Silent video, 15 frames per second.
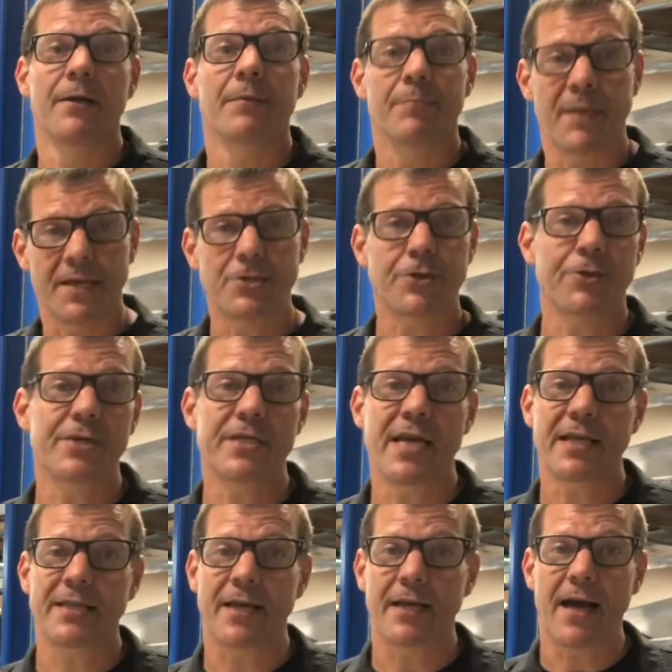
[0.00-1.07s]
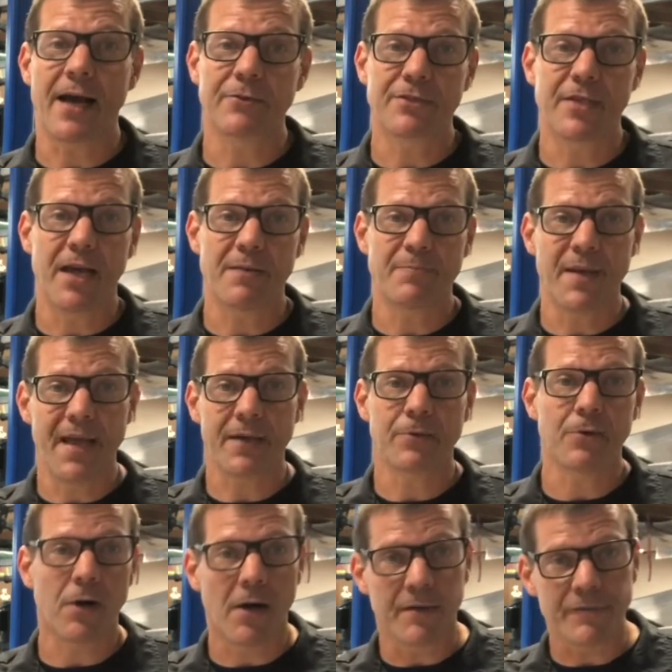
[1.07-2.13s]
make sure you take that outside panel
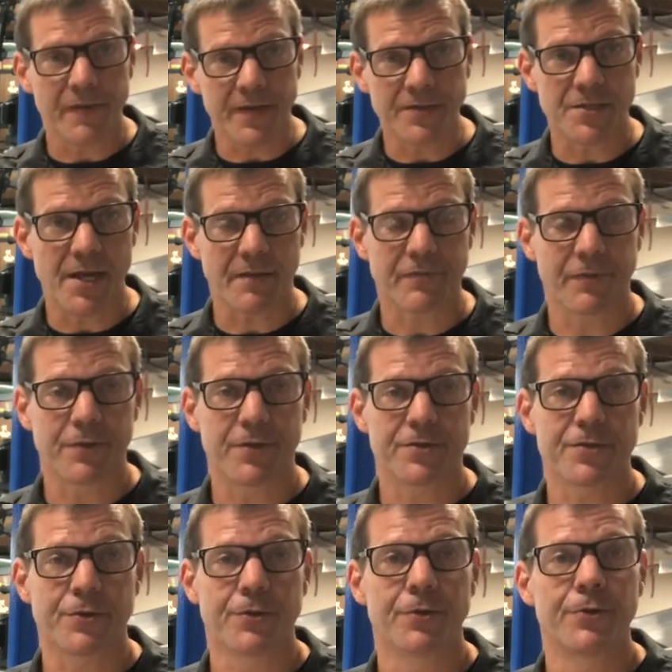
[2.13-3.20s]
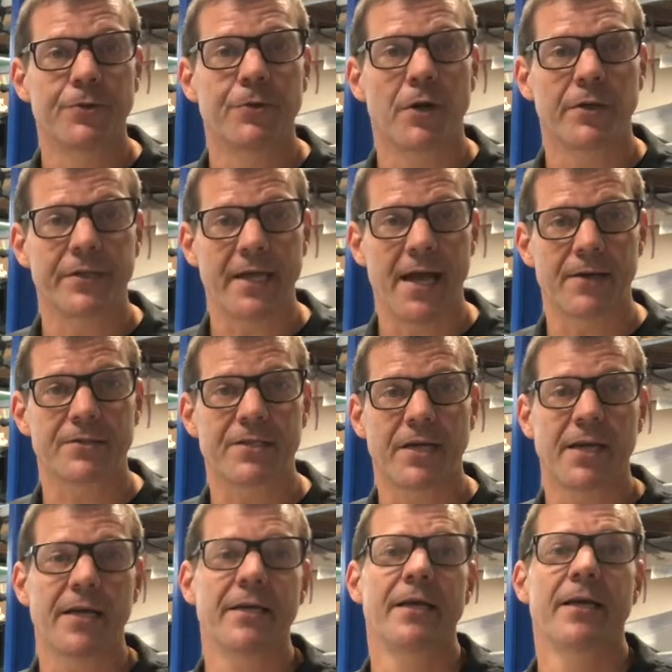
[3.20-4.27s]
off and check for the screw on the
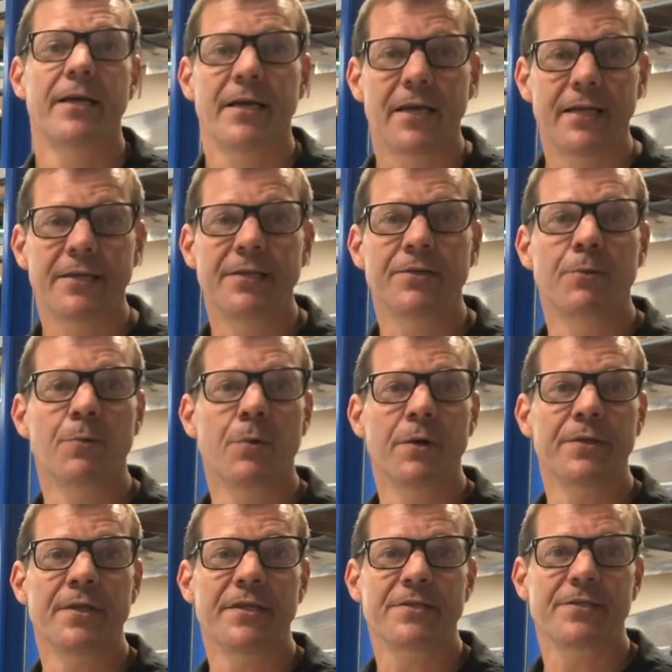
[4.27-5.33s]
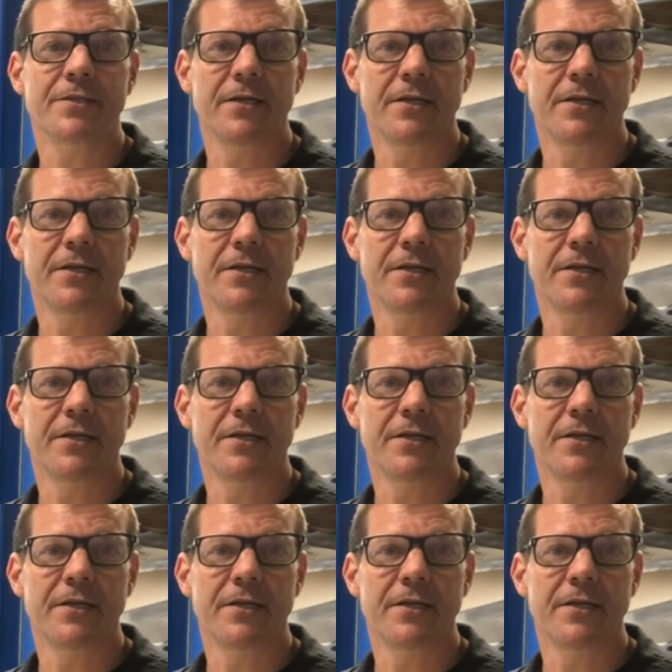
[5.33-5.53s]
outside, and then the one that's